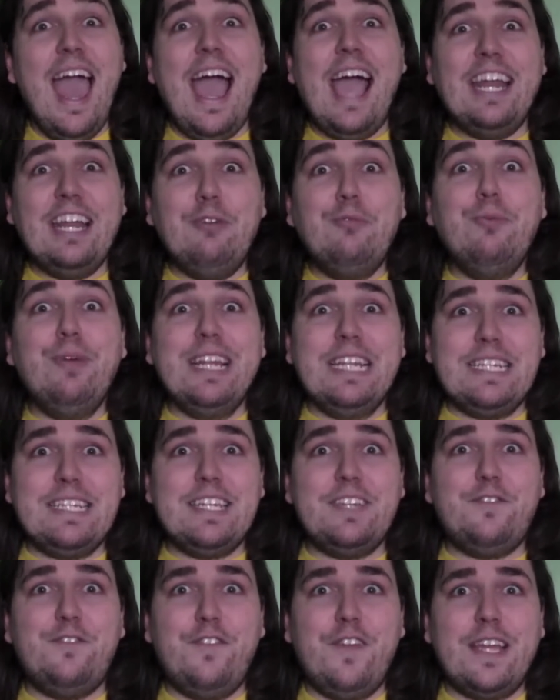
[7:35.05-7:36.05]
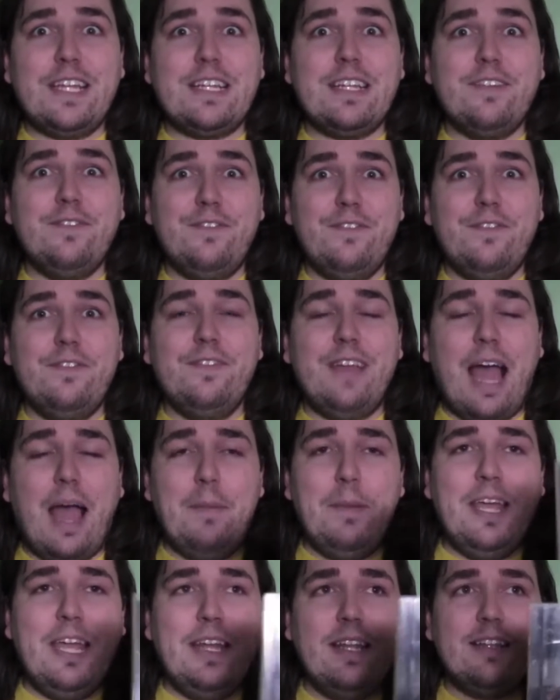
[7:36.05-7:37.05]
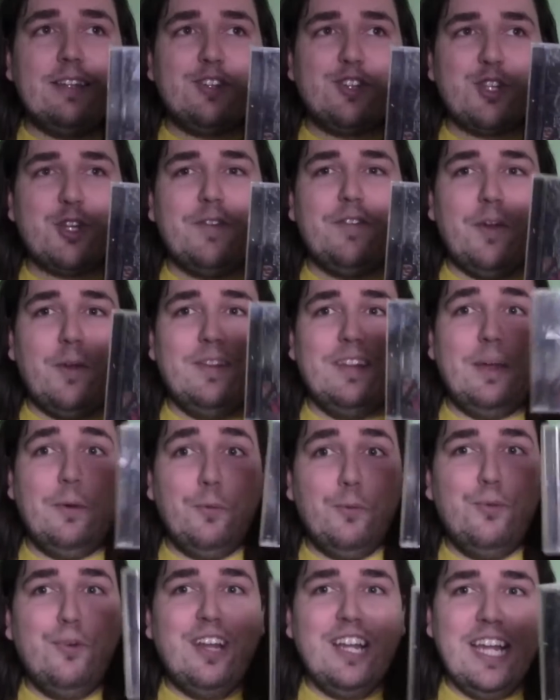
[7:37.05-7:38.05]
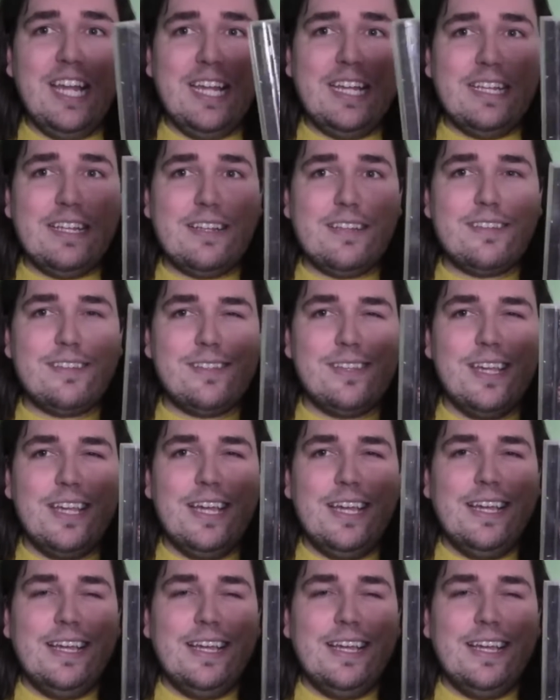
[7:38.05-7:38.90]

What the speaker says: And it really did fit. I mean, there's sort of, there really is